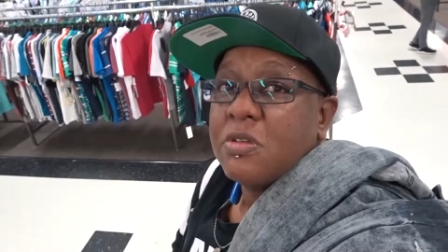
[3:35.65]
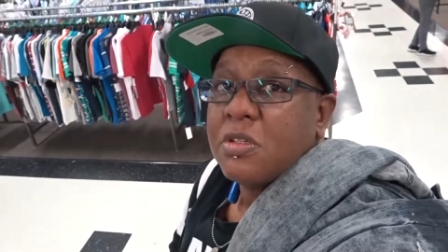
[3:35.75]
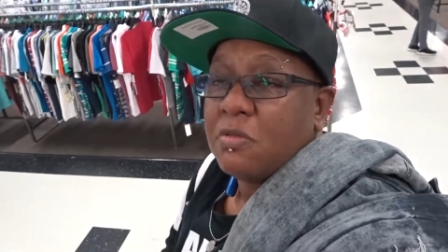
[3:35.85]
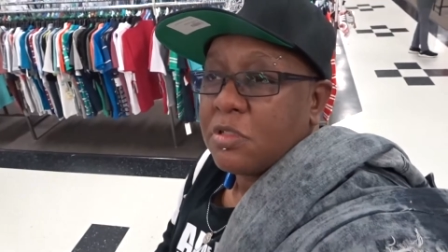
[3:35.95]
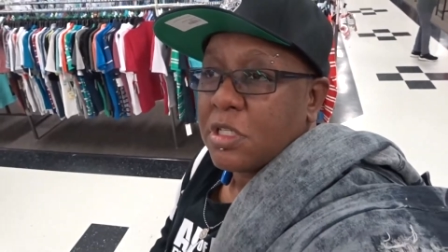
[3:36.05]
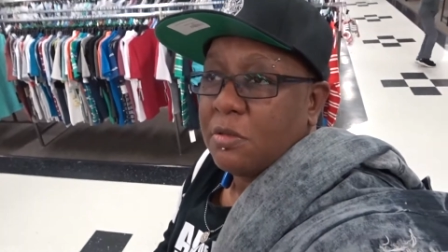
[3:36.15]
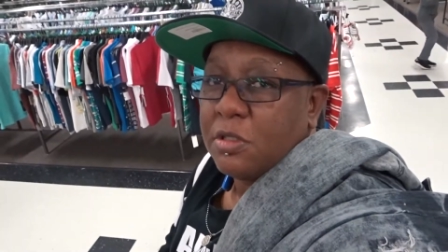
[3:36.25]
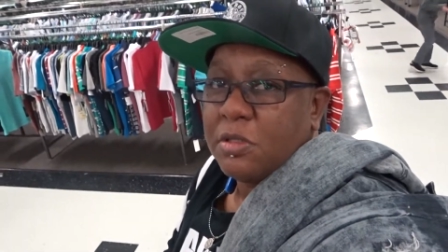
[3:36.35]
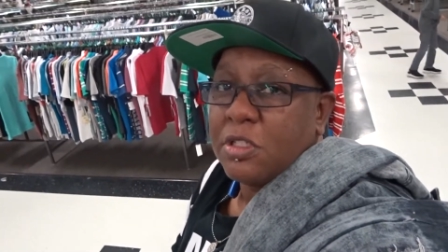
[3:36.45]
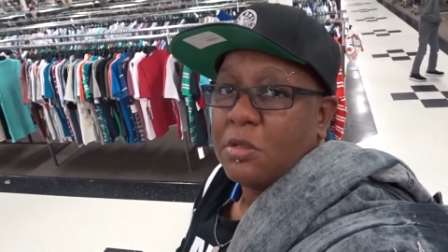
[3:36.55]
So what's up
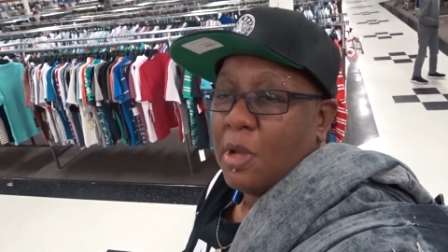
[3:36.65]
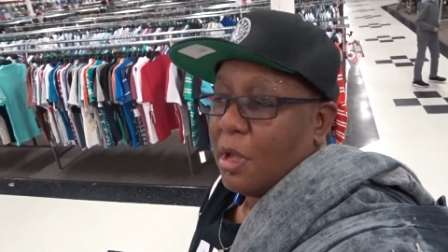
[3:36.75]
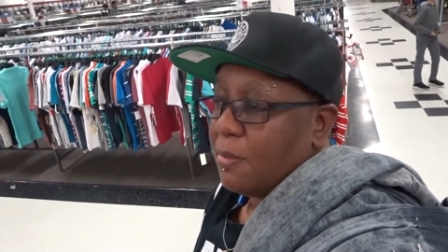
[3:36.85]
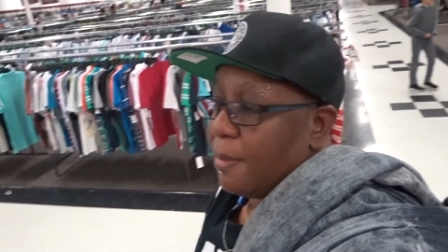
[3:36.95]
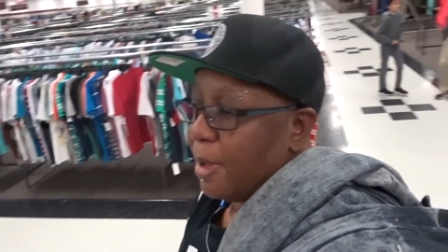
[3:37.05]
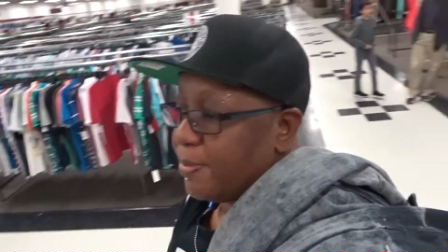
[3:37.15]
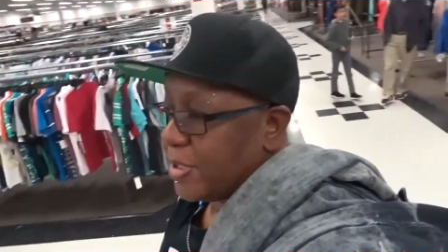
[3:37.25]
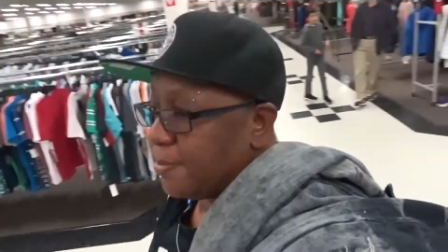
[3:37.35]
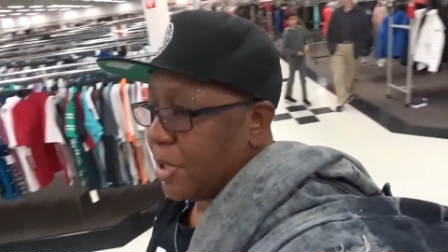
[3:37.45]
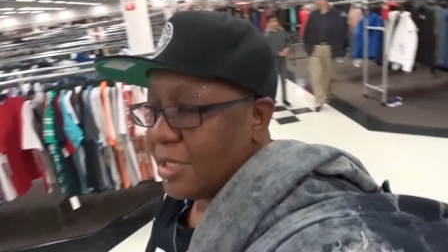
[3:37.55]
you Um, I'm up
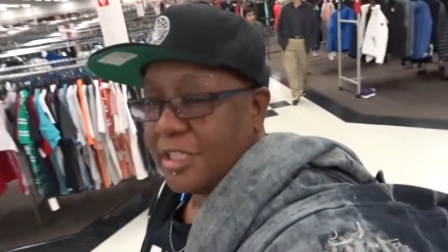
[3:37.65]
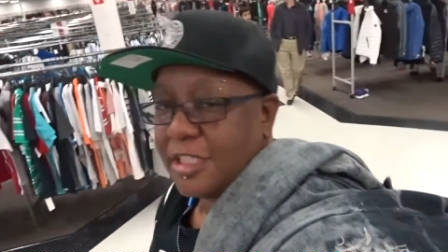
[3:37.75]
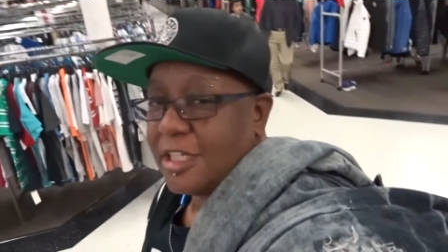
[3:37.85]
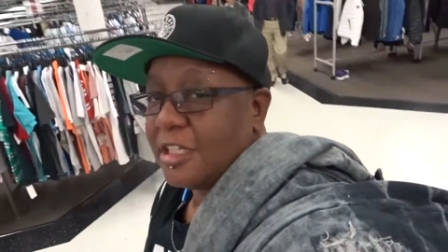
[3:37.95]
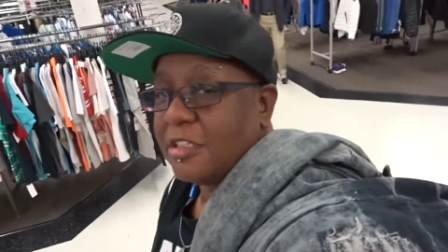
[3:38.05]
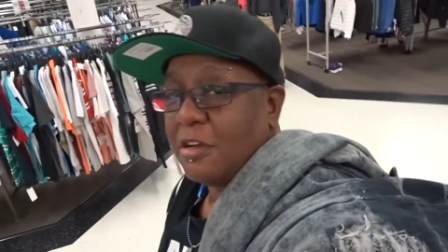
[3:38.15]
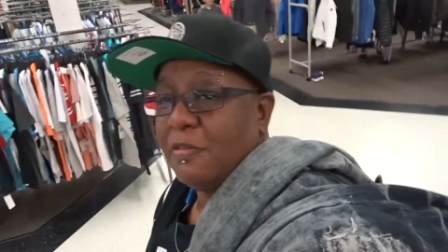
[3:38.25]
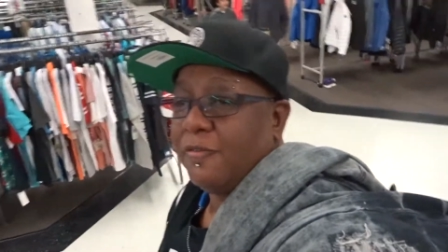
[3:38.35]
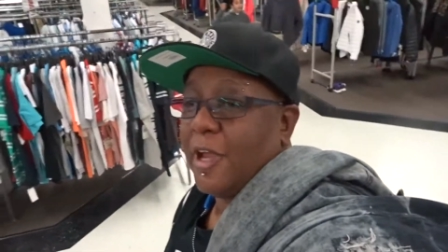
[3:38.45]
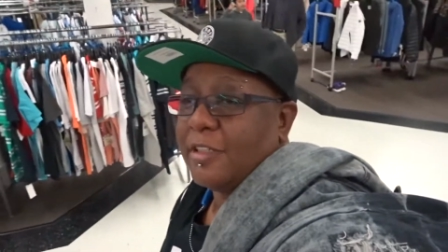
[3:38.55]
in the Burlington Coat
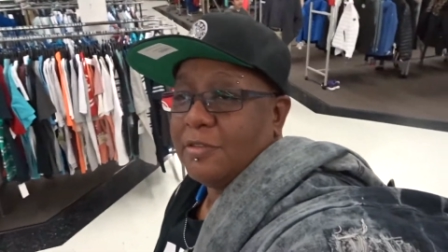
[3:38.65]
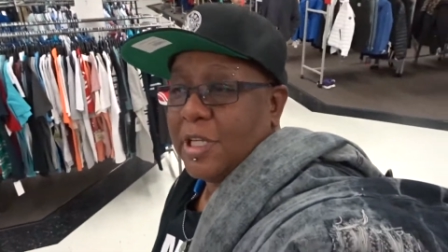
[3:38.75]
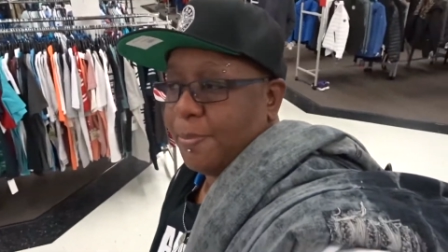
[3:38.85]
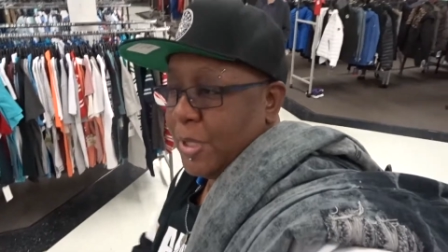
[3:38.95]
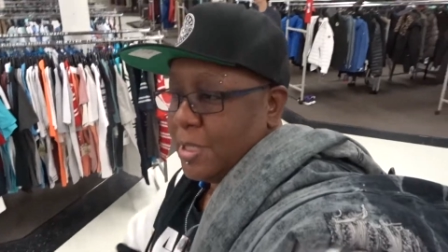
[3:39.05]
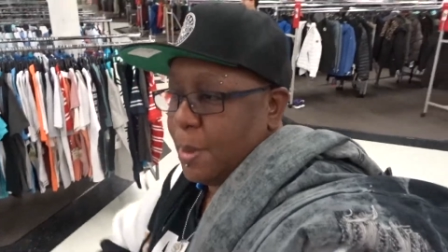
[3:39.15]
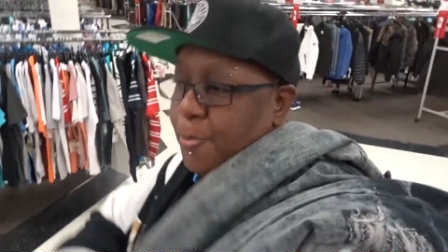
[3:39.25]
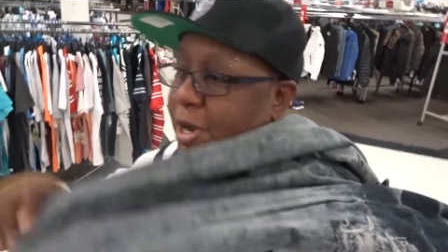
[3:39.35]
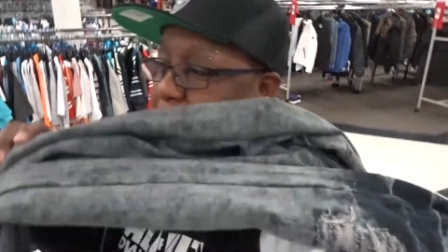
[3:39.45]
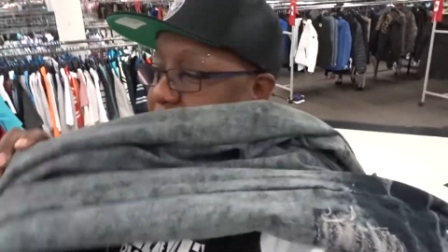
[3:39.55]
Factory. I picked up a pair of